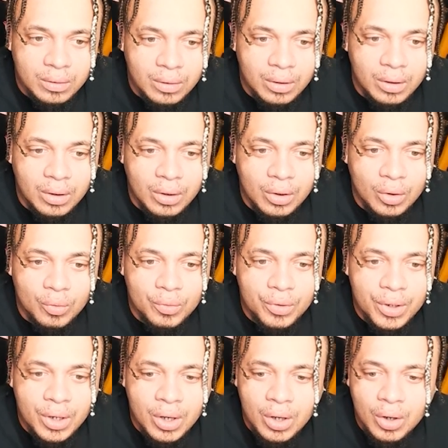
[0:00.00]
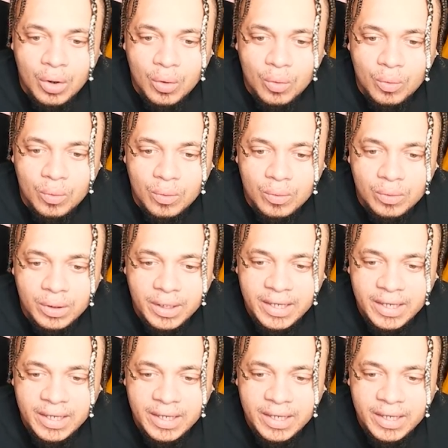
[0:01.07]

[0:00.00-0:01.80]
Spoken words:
Oh, no. Look